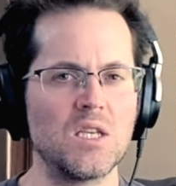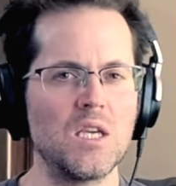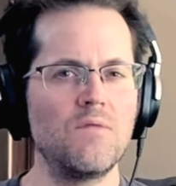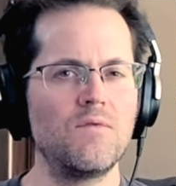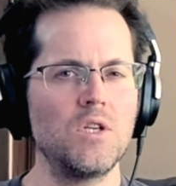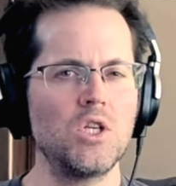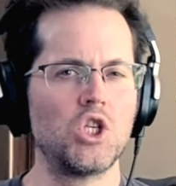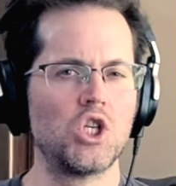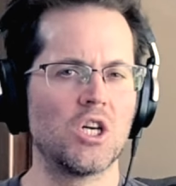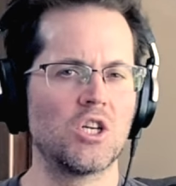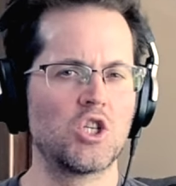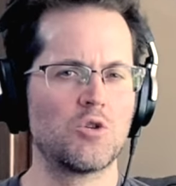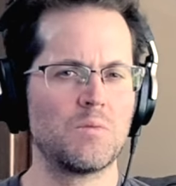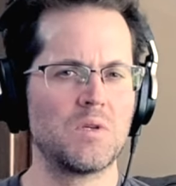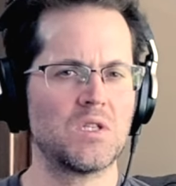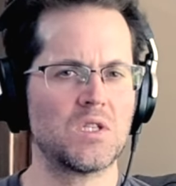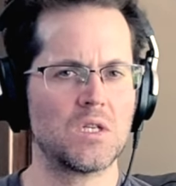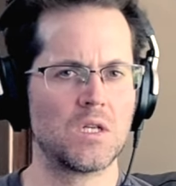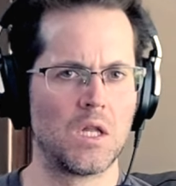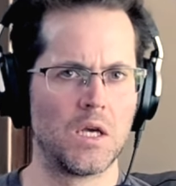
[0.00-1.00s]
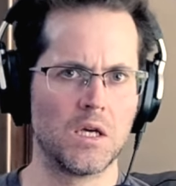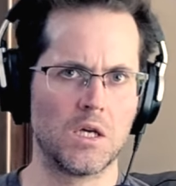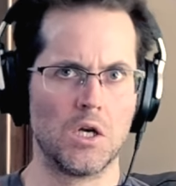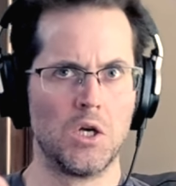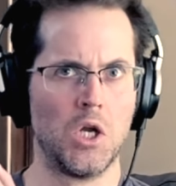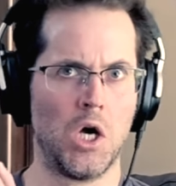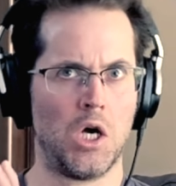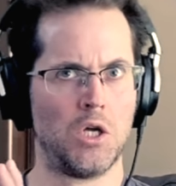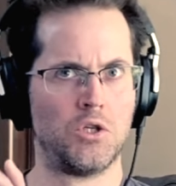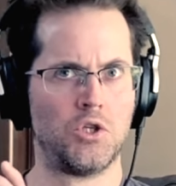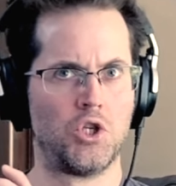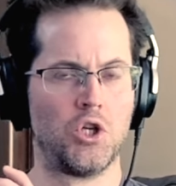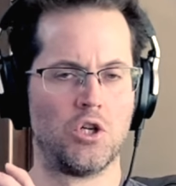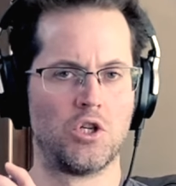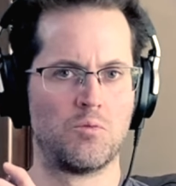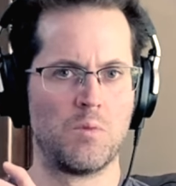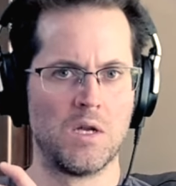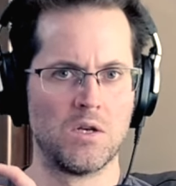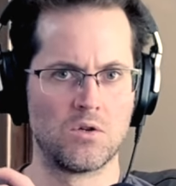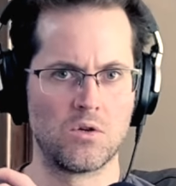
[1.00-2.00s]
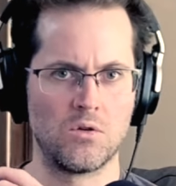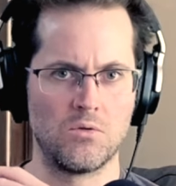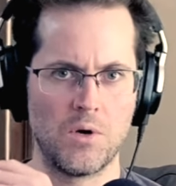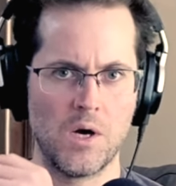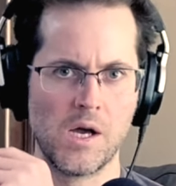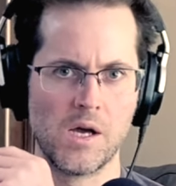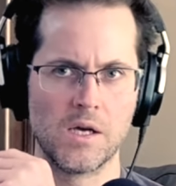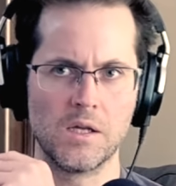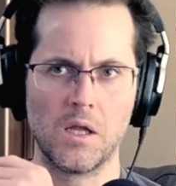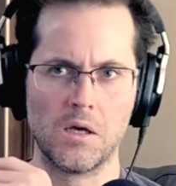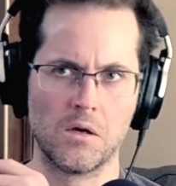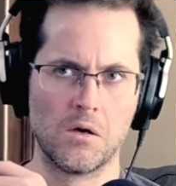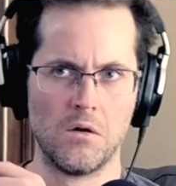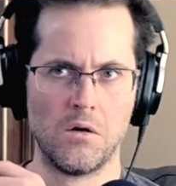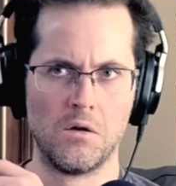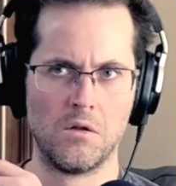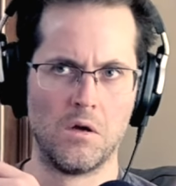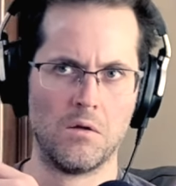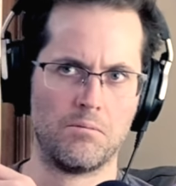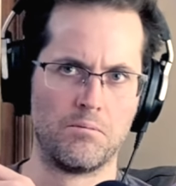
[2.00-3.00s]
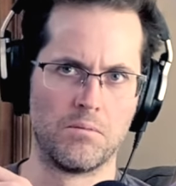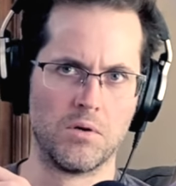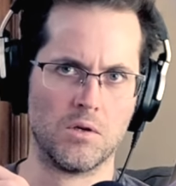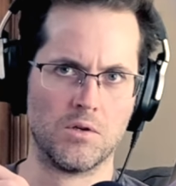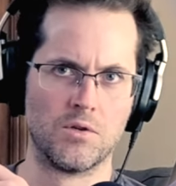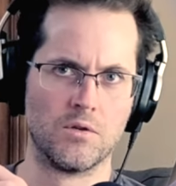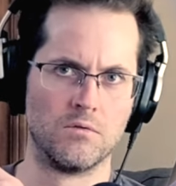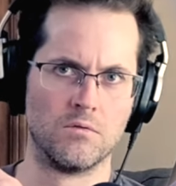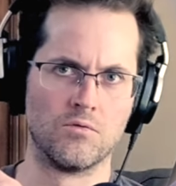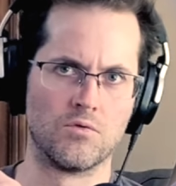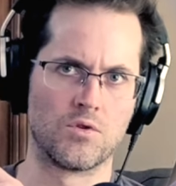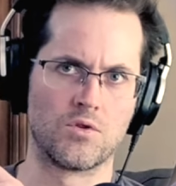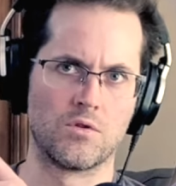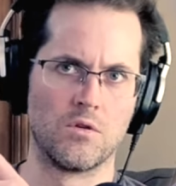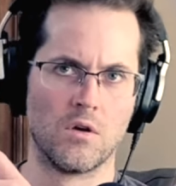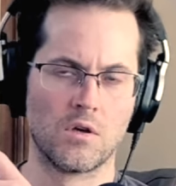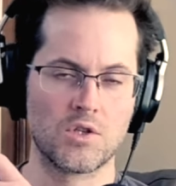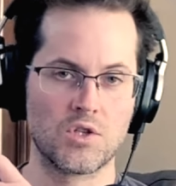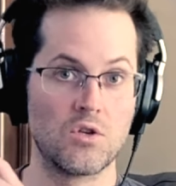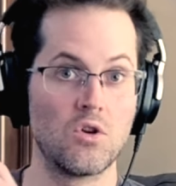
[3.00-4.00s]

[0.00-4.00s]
even judgments in like a non-judgmental way, like, oh, that person sucks.